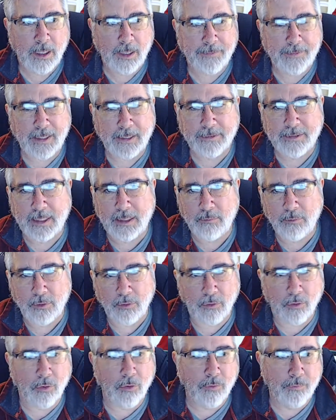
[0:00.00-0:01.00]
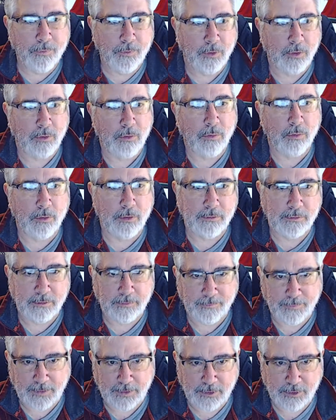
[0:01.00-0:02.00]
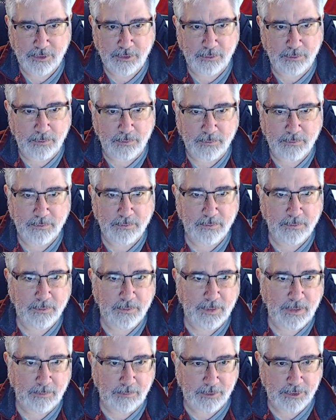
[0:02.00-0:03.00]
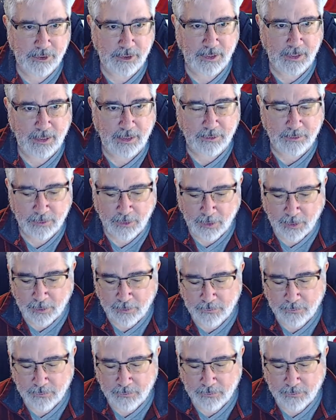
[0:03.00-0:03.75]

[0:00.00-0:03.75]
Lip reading: that they would, over a course of issues, they would change.